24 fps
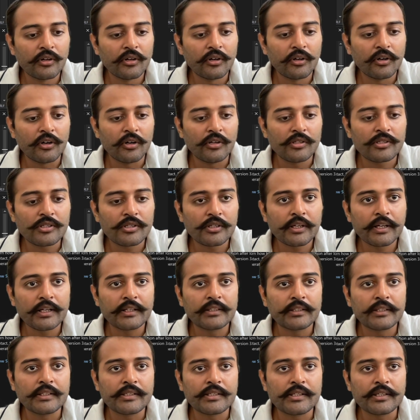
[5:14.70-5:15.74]
Also get
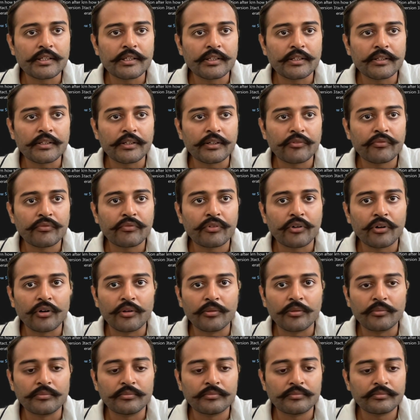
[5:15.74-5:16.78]
the secret
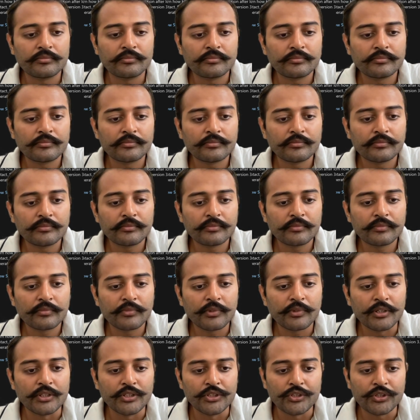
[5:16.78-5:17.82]
from
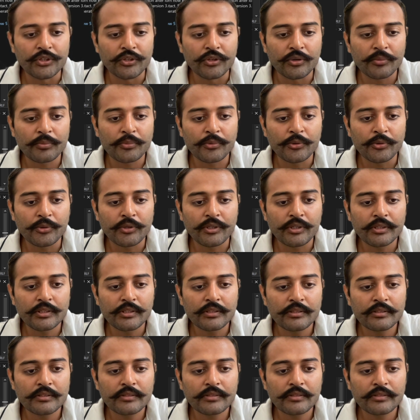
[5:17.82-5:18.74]
Azure portal,